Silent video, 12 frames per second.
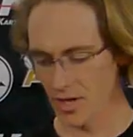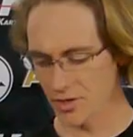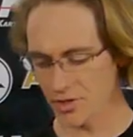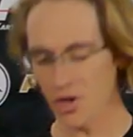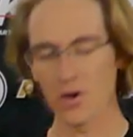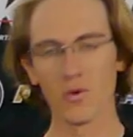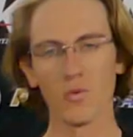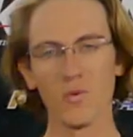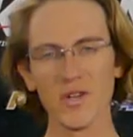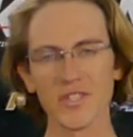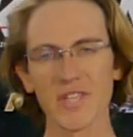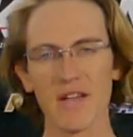So,
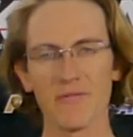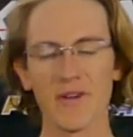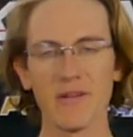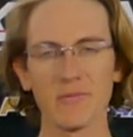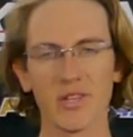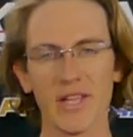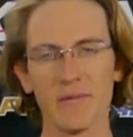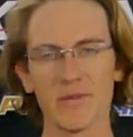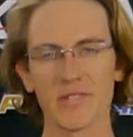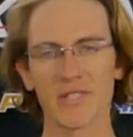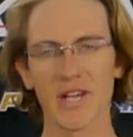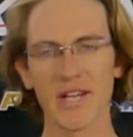once that frame clamp
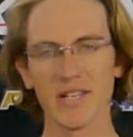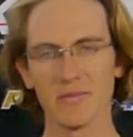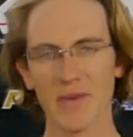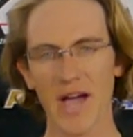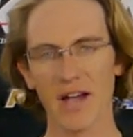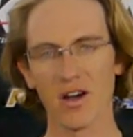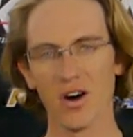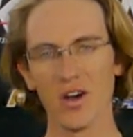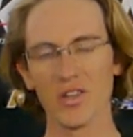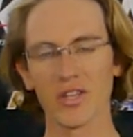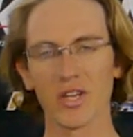is tightened back on the